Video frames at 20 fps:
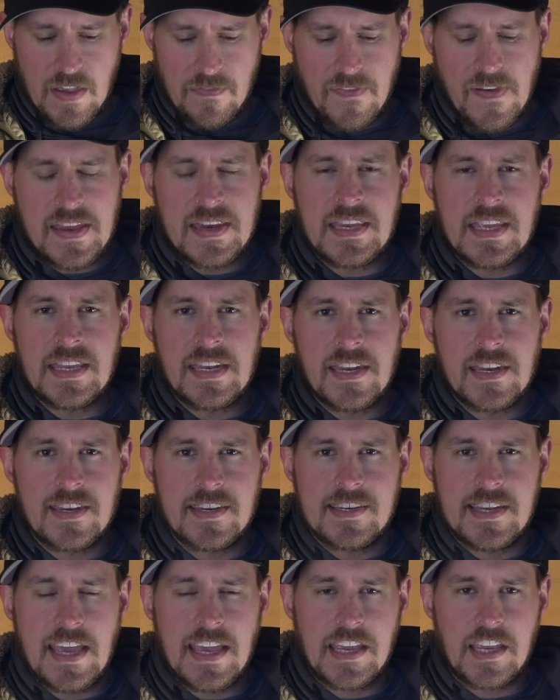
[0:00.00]
if I needed
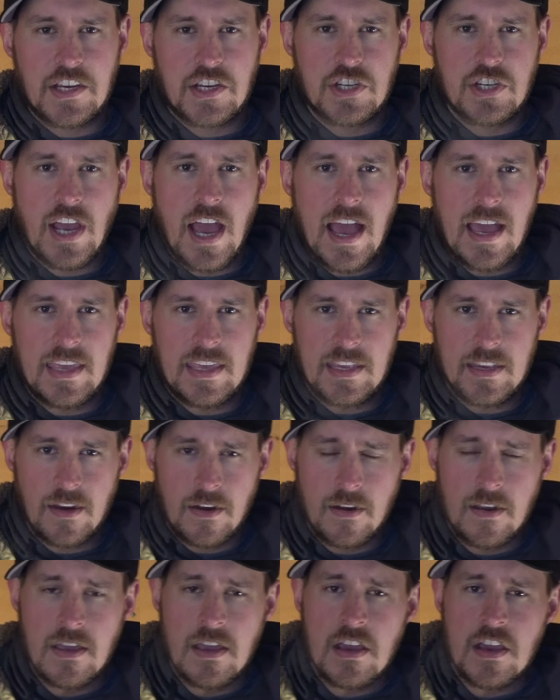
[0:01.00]
to take a shot
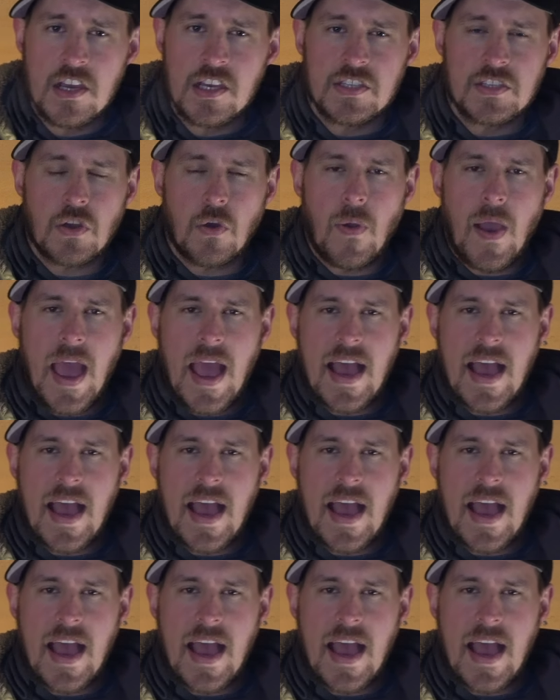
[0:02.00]
here. So